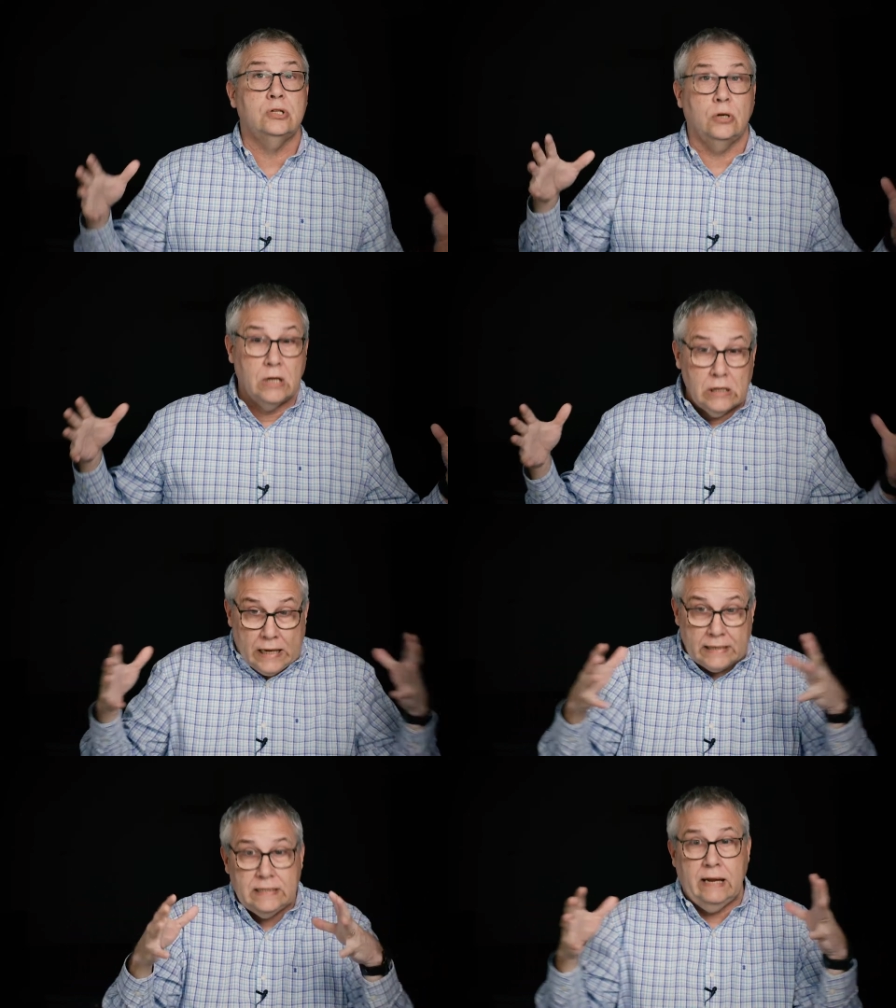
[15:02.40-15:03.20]
sort of
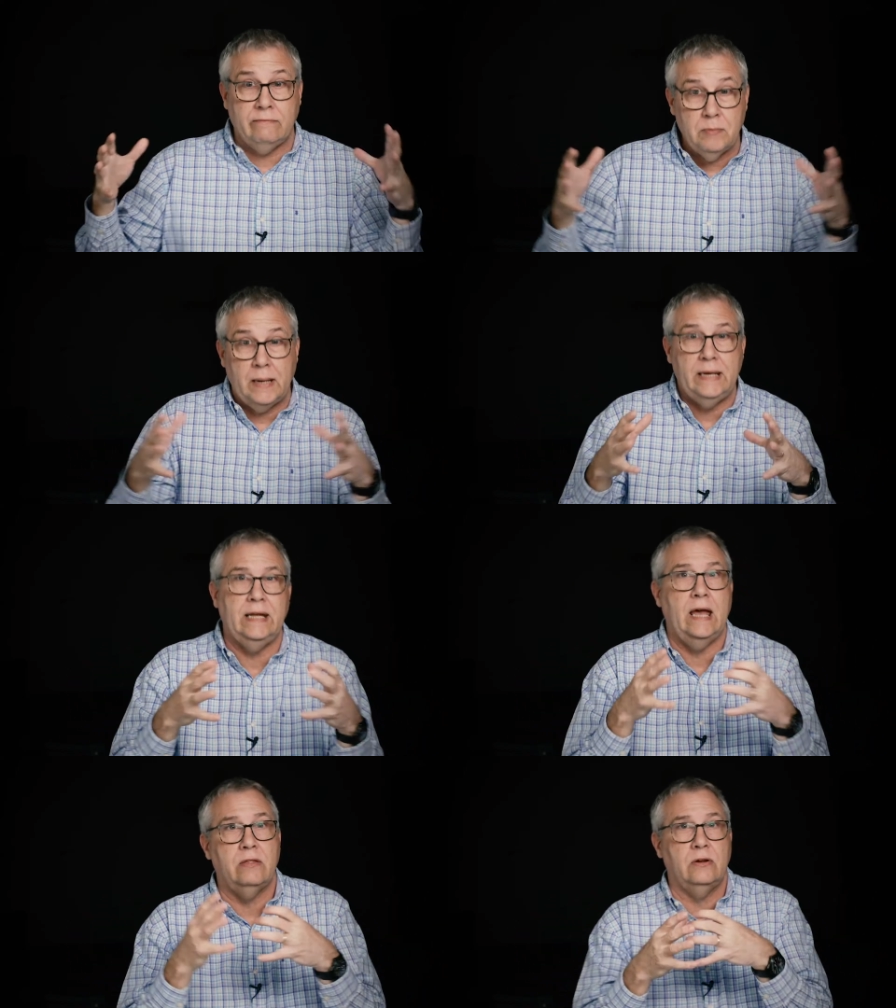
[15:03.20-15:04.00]
collecting everybody
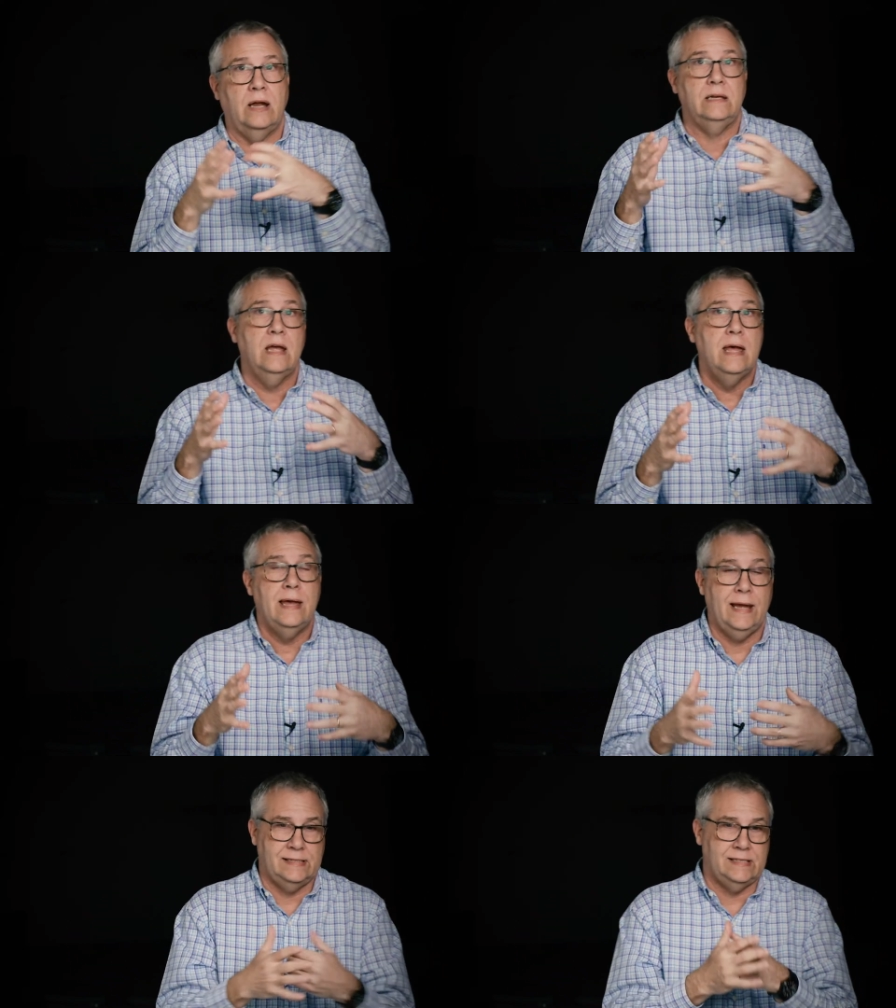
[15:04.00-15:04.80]
together and
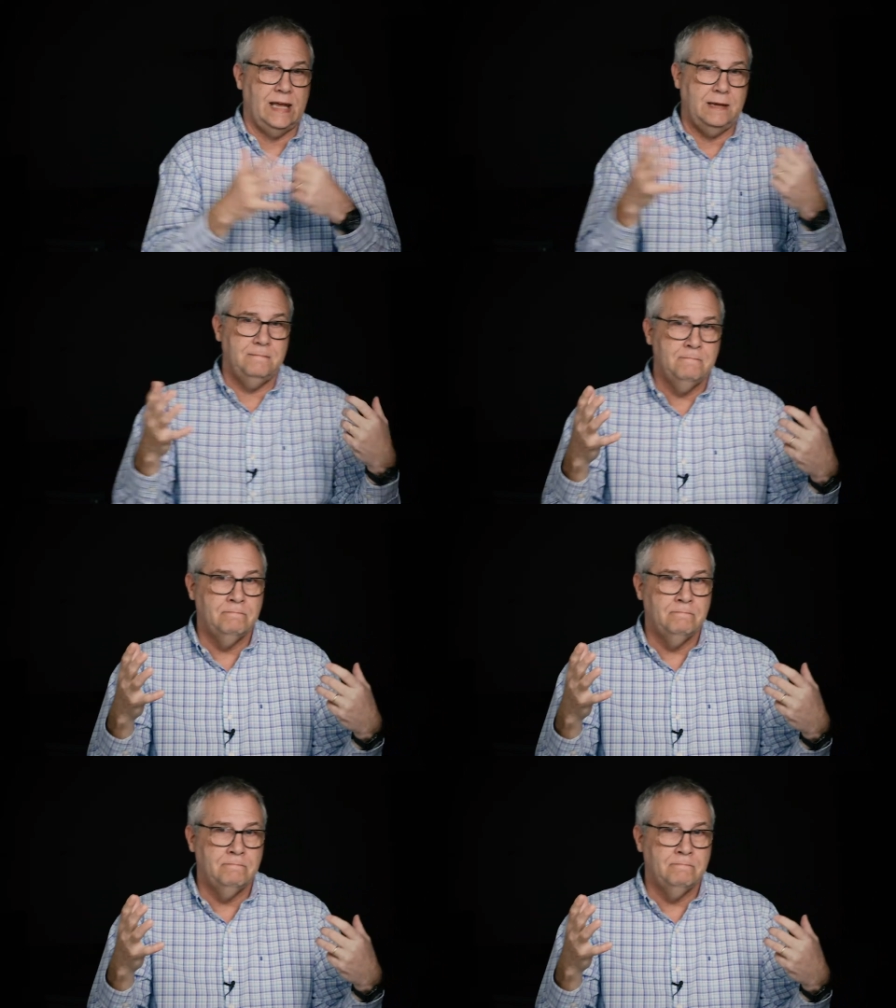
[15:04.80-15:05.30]
and saying,